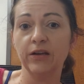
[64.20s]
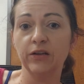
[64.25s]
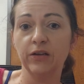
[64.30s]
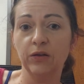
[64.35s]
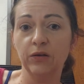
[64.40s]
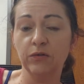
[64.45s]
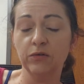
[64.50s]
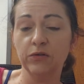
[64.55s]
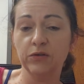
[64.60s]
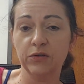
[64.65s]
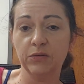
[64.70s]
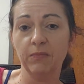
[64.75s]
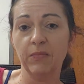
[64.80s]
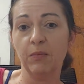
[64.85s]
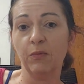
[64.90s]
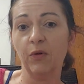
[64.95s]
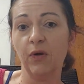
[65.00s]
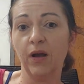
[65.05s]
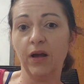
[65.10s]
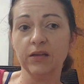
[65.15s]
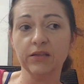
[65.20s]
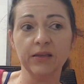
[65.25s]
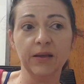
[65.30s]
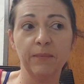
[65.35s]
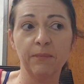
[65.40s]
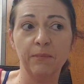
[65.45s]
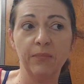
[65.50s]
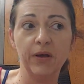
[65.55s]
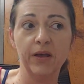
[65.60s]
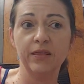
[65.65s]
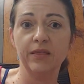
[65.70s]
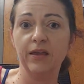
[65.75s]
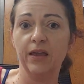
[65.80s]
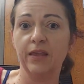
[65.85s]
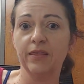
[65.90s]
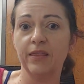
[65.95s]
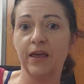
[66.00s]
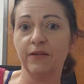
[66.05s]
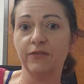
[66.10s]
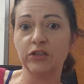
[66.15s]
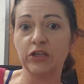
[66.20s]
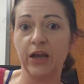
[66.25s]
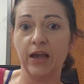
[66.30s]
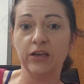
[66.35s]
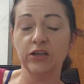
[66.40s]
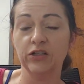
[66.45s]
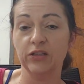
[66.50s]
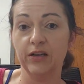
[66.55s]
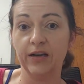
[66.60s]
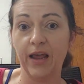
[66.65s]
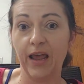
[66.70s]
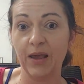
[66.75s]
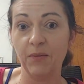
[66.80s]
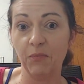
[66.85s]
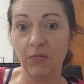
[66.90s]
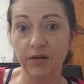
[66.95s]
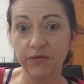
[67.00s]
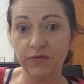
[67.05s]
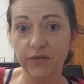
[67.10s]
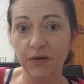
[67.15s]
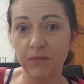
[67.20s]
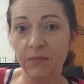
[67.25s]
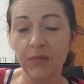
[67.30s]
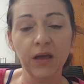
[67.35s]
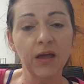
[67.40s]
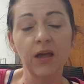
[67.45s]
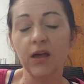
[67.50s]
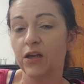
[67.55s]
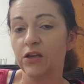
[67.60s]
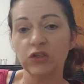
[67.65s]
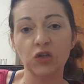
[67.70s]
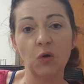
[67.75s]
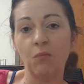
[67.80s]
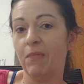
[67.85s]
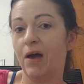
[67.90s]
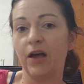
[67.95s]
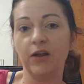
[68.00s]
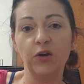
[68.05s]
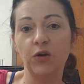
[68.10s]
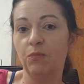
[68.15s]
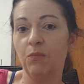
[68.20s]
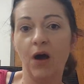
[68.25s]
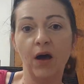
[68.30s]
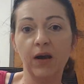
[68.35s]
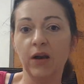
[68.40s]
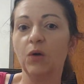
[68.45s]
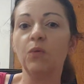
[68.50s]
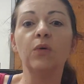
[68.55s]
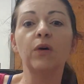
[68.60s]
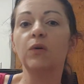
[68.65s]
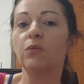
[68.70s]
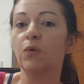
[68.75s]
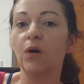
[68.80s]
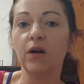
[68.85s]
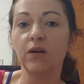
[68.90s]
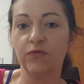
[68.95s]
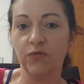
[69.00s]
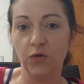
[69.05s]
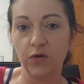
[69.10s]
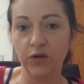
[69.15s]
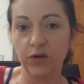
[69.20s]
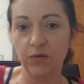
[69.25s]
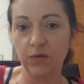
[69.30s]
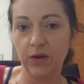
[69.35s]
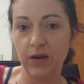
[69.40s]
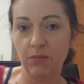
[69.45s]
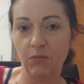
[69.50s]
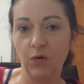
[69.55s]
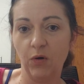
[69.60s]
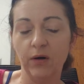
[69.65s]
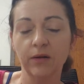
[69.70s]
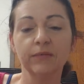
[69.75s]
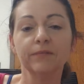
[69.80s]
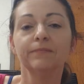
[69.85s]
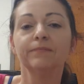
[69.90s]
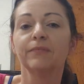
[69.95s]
to use to memorize it, but then they've changed the name of them, so my mnemonic wouldn't work for you anymore.